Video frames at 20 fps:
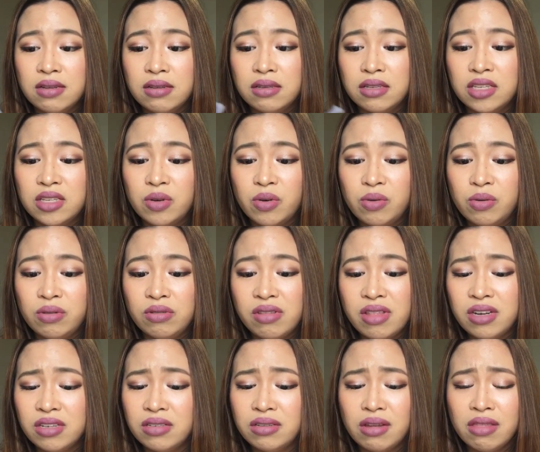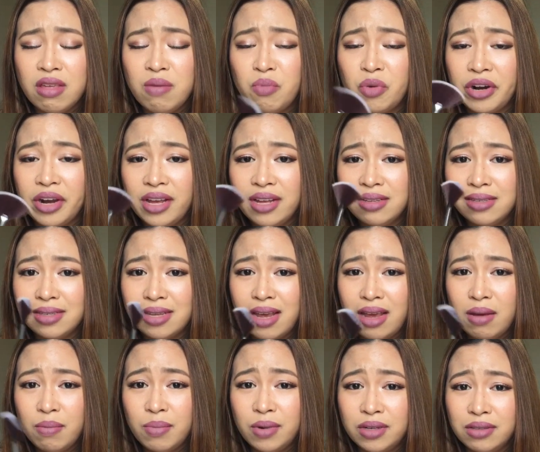So there's nothing more I can
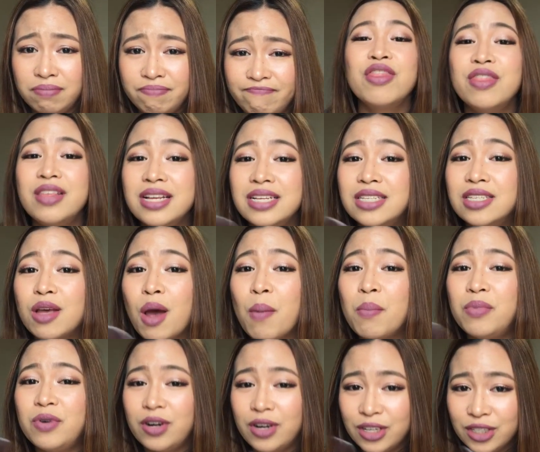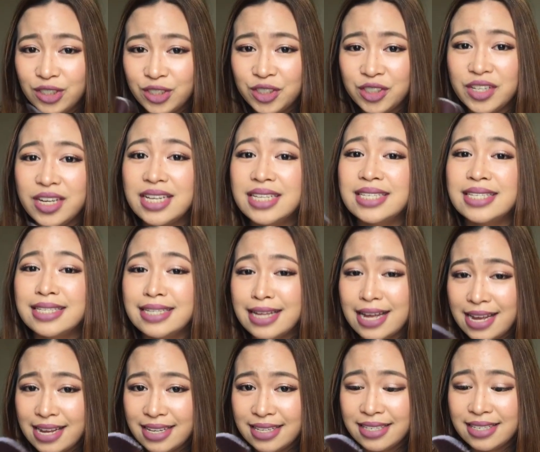say, but this brush is
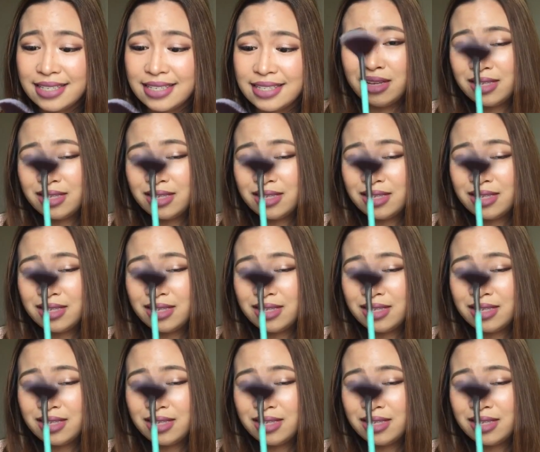nice.